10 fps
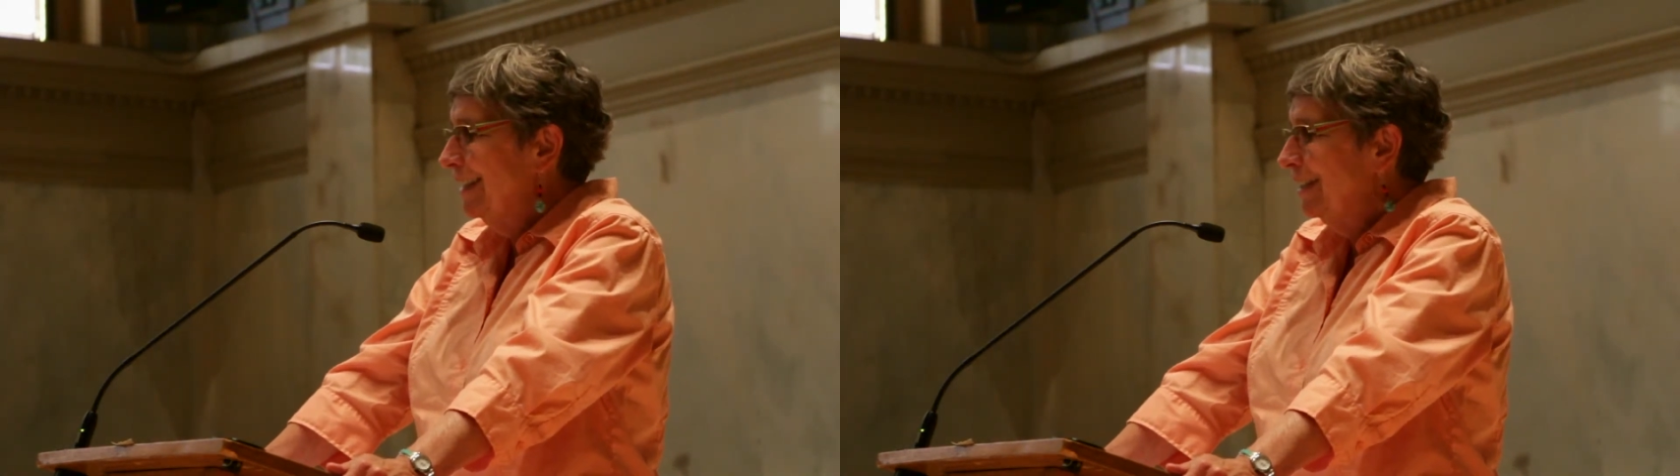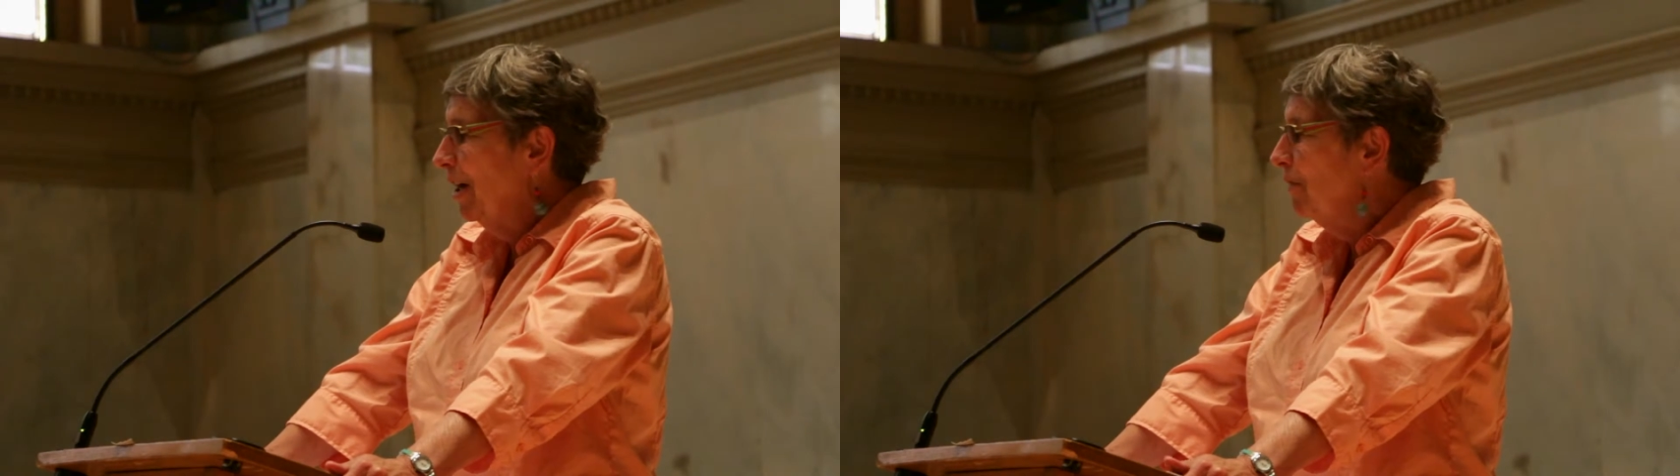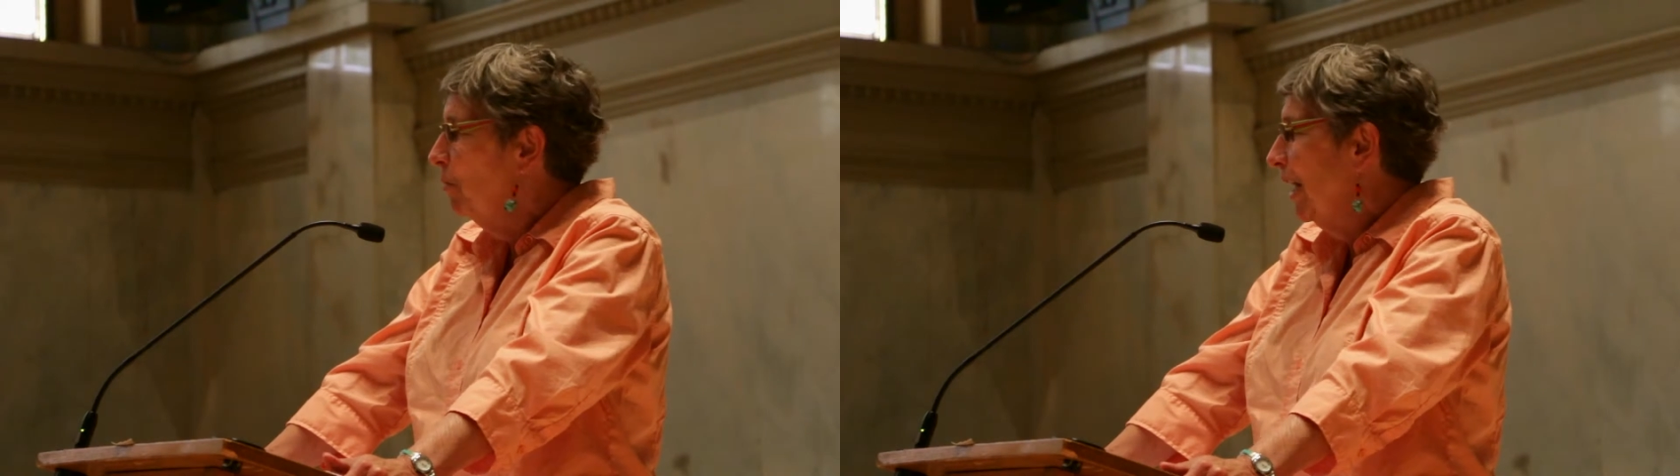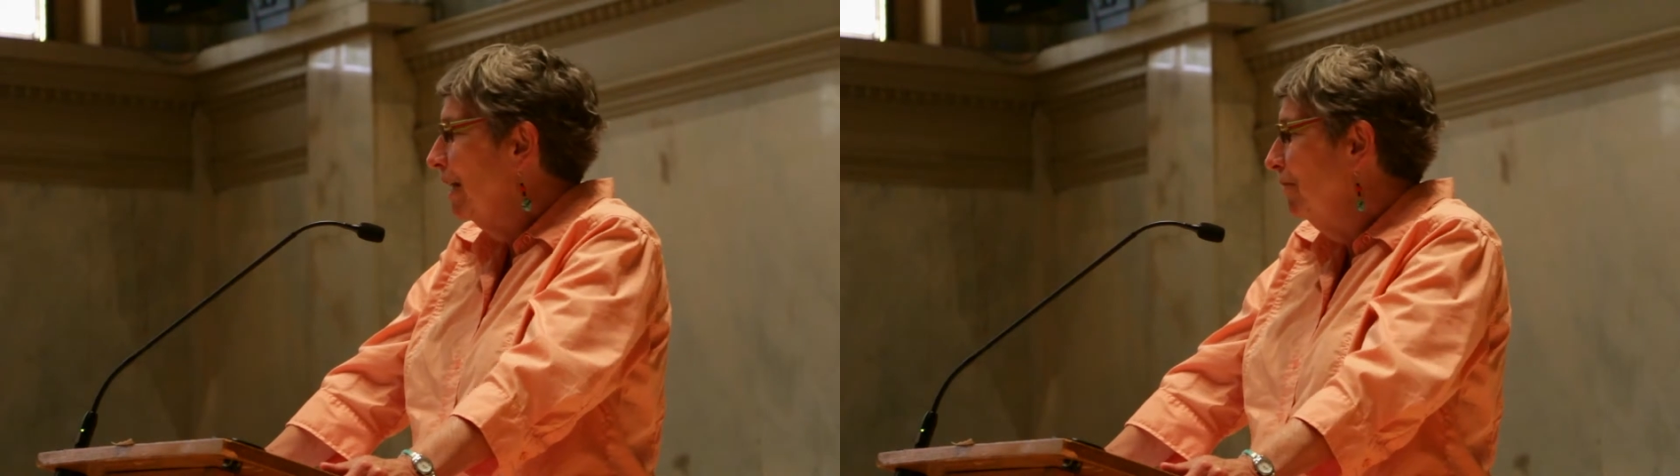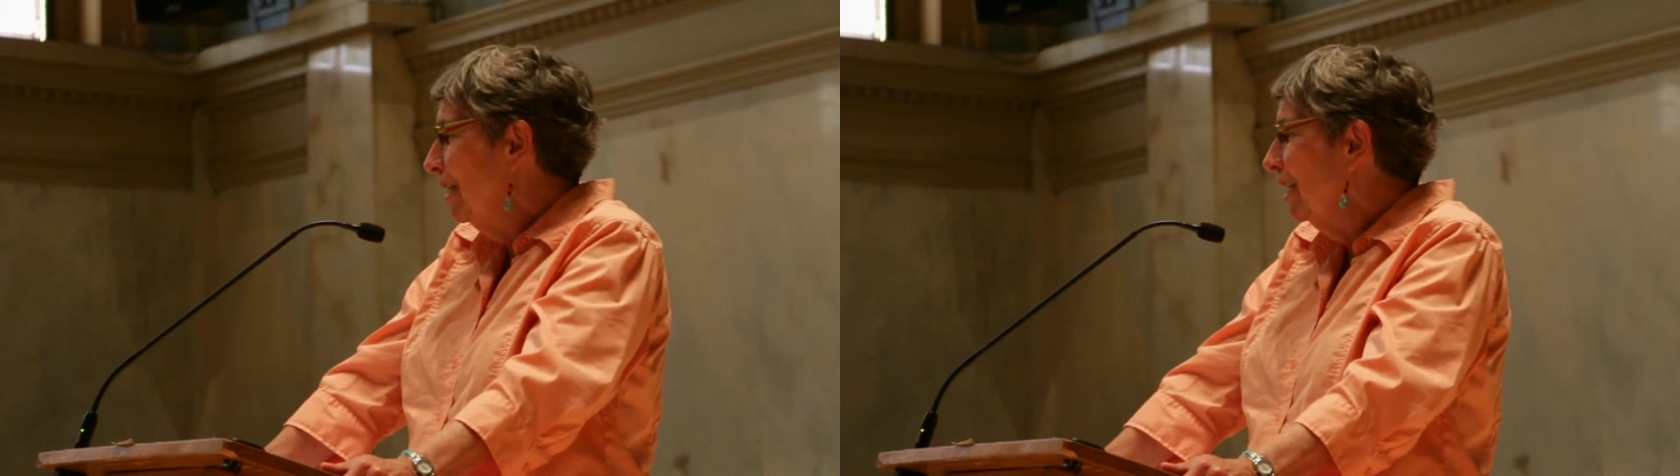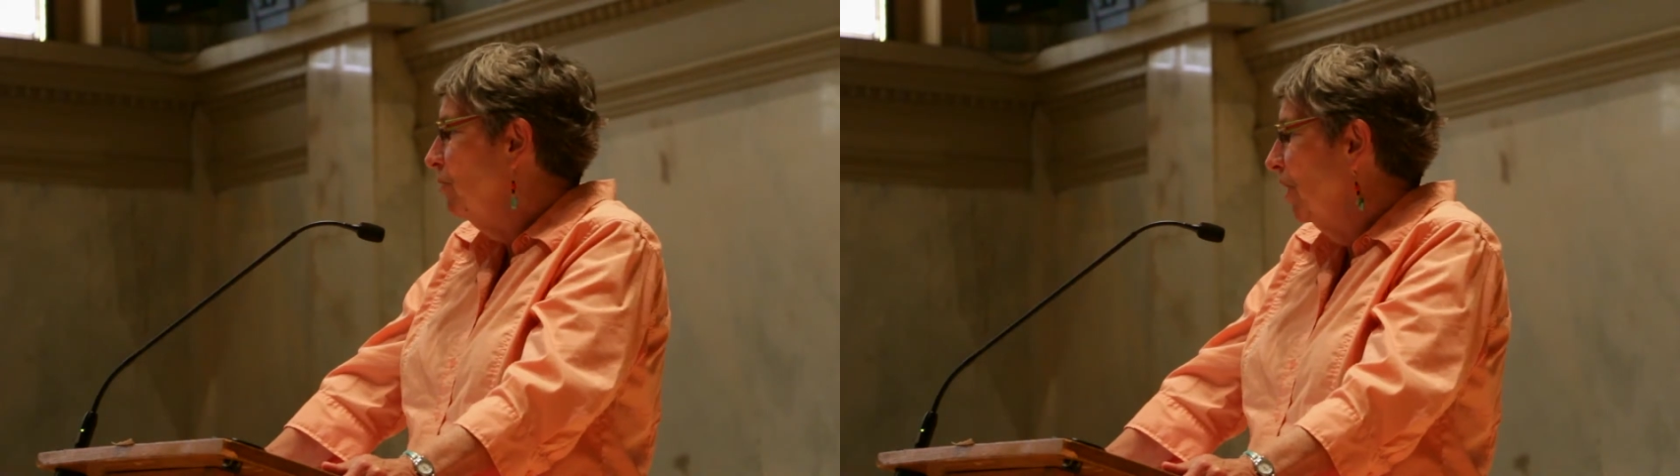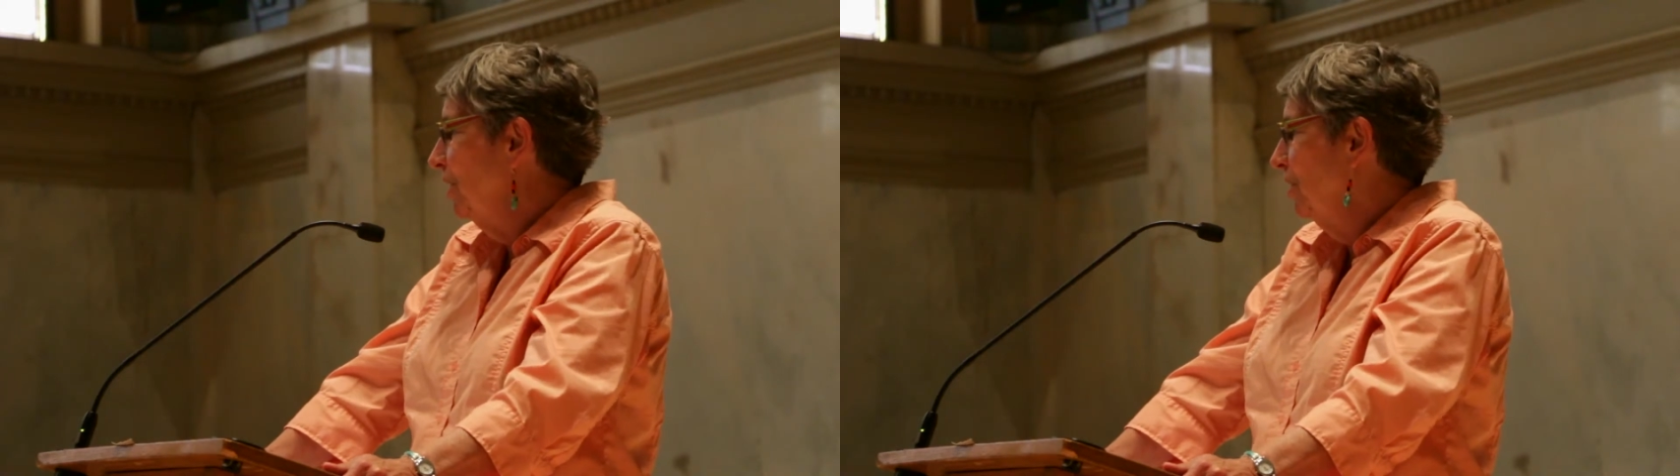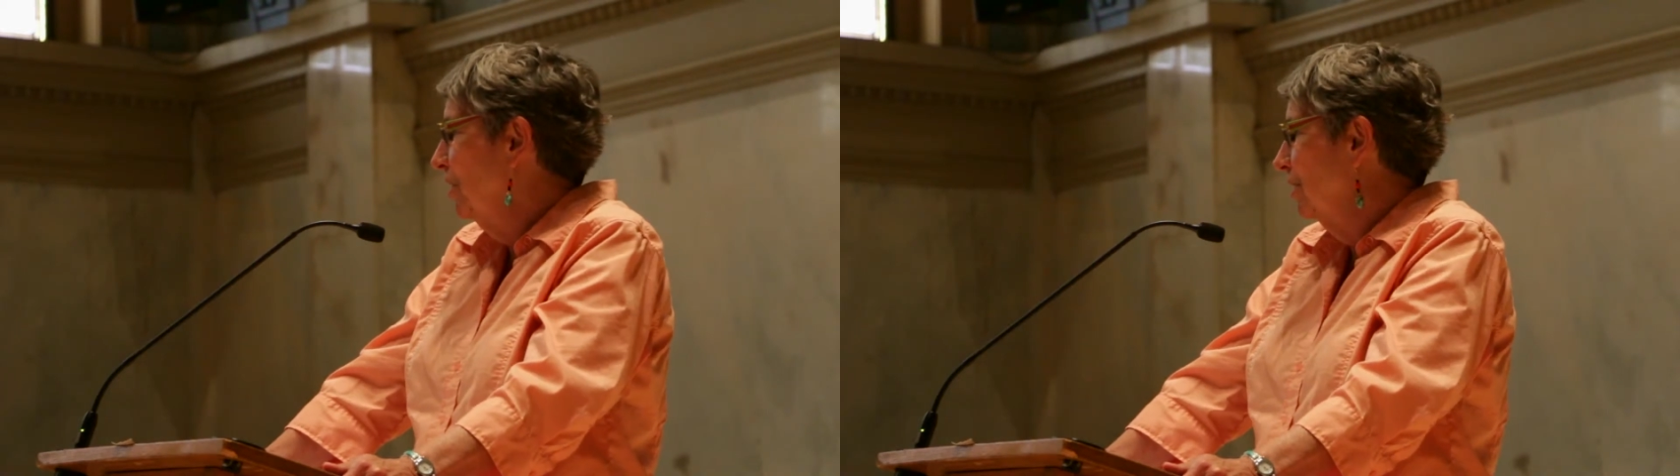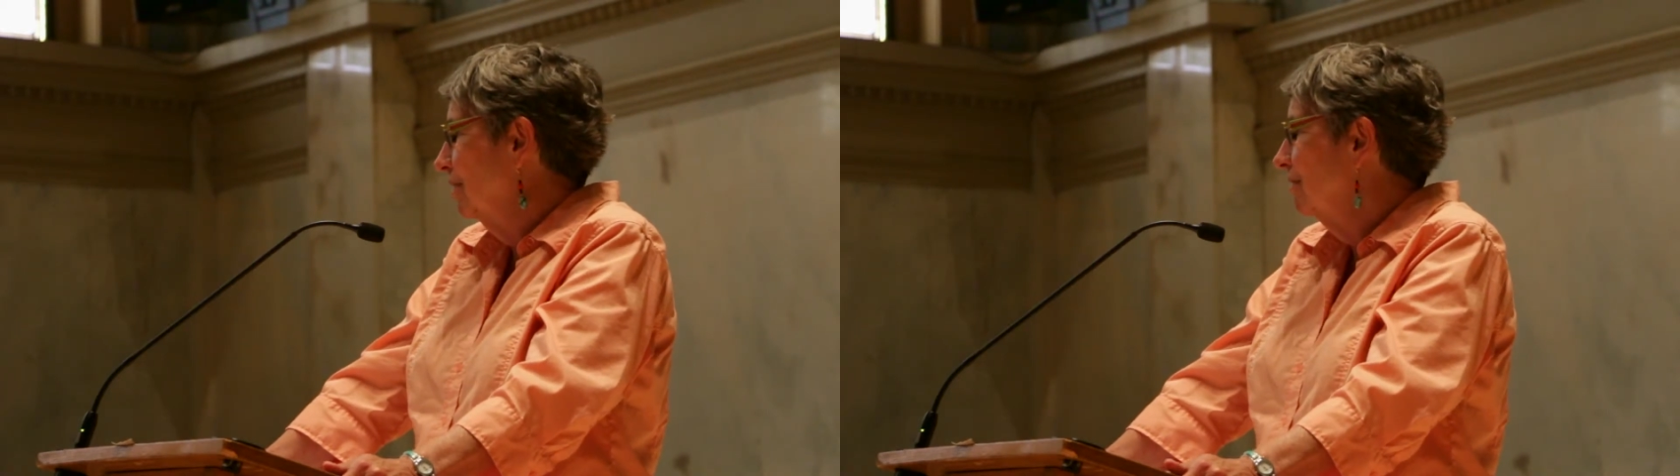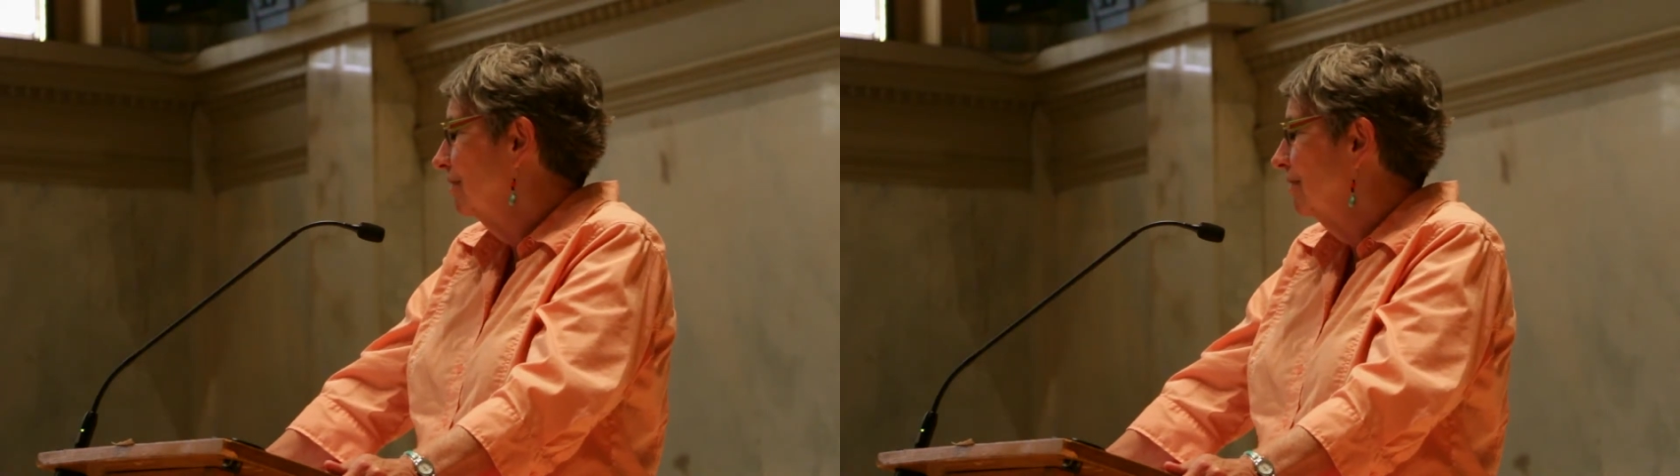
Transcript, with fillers: So, I, what I really want to know